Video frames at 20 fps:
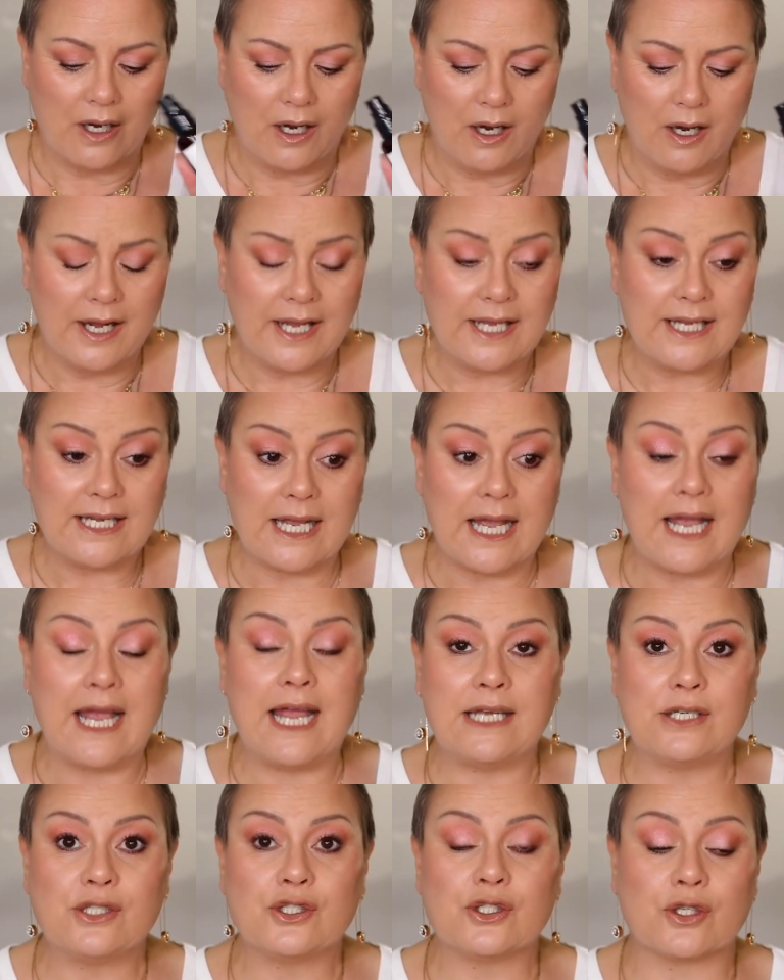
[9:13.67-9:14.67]
I
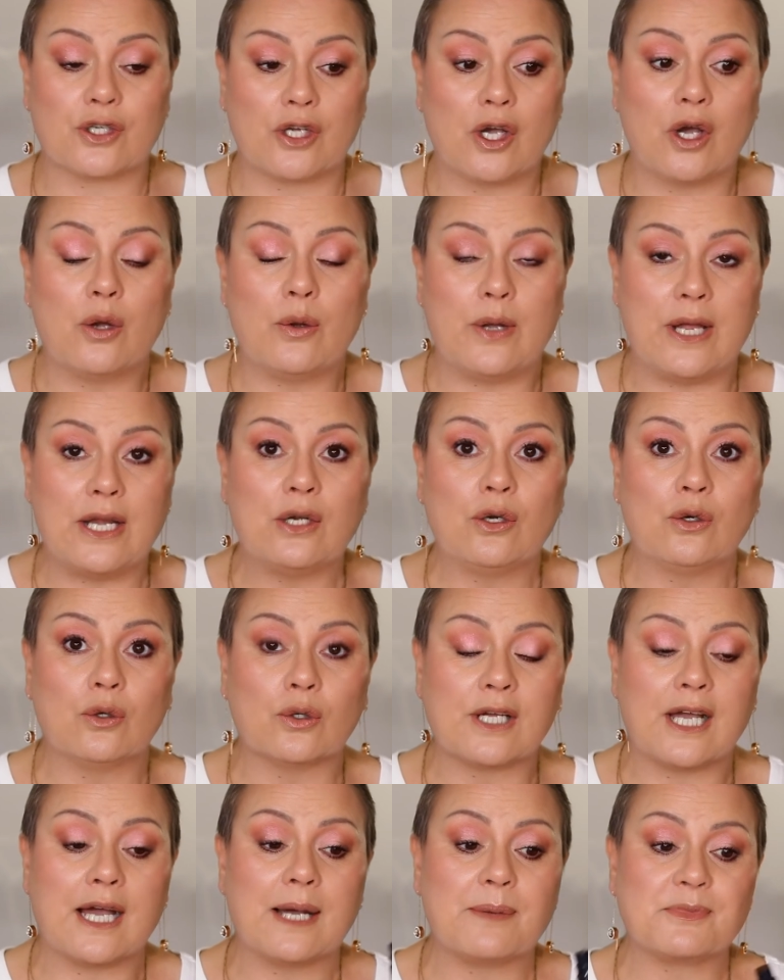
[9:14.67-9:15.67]
had to go and
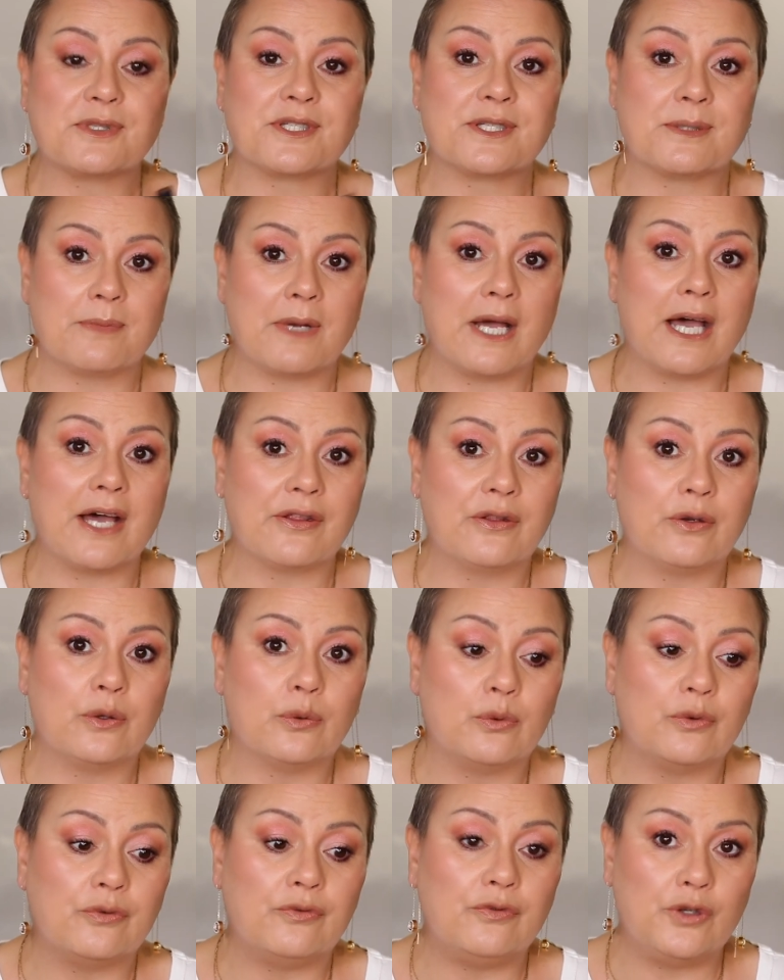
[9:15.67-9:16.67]
look up some
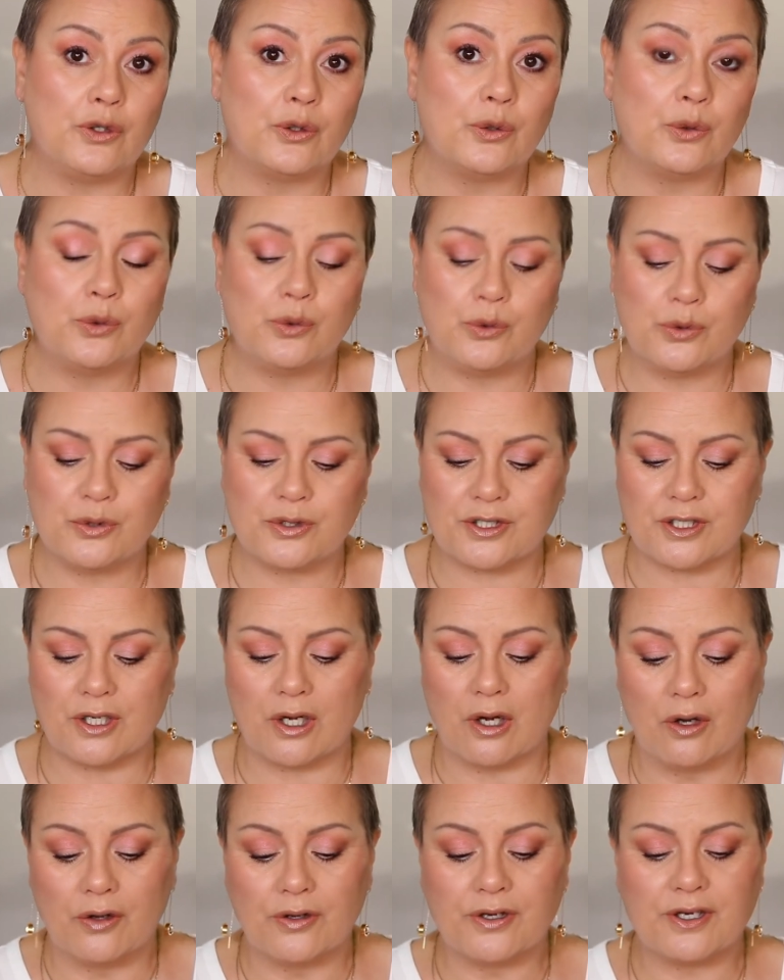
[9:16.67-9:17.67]
other reviews
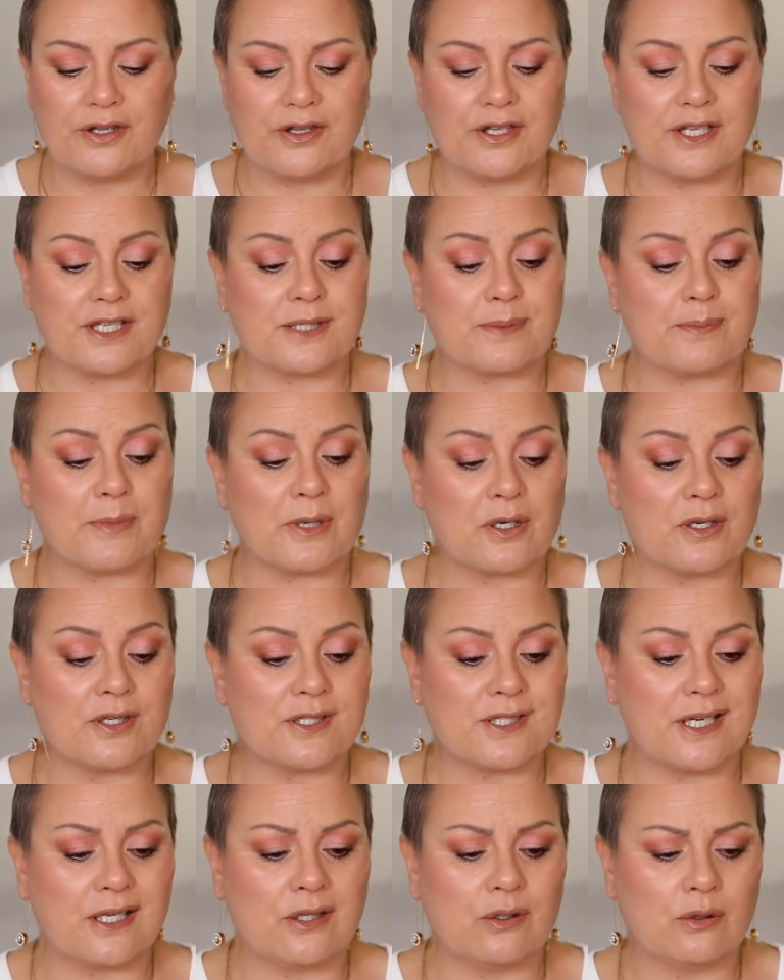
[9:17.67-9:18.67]
on this
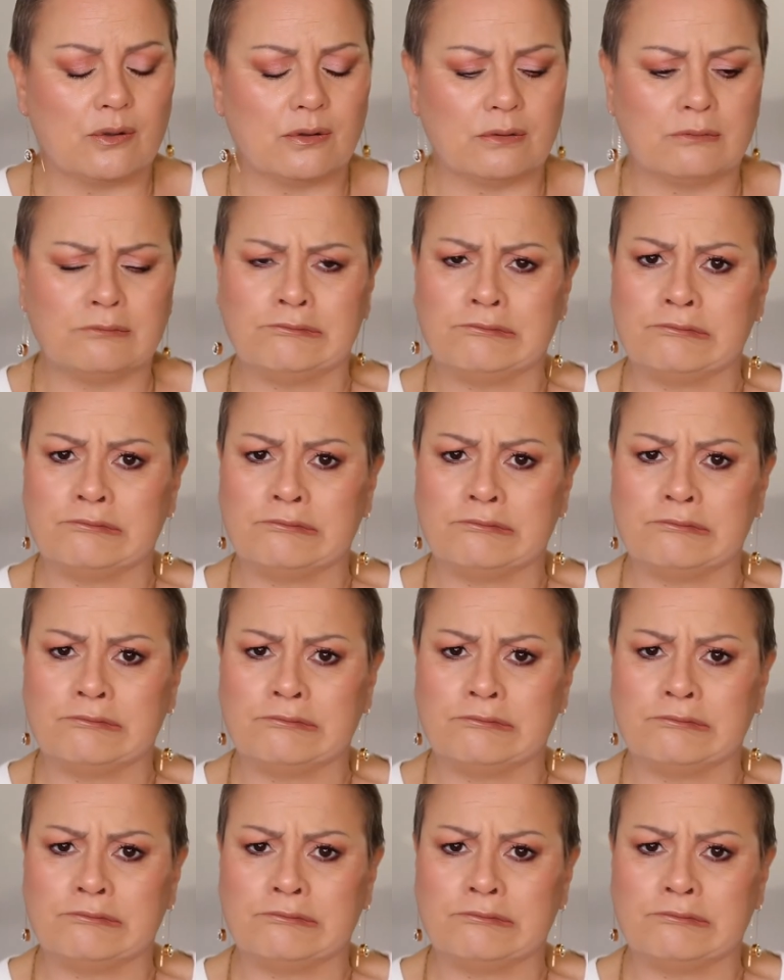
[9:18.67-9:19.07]
because I thought,